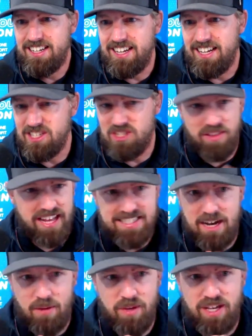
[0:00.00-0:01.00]
And so that's
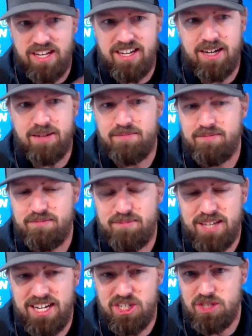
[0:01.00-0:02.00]
how we ended up
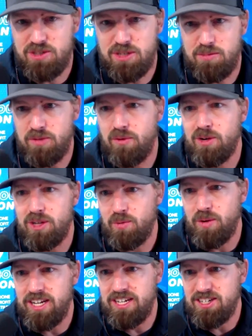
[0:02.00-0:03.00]
kind of choosing to move forward in the
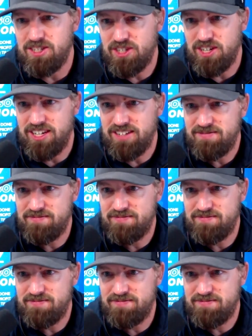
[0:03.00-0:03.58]
wedding industry.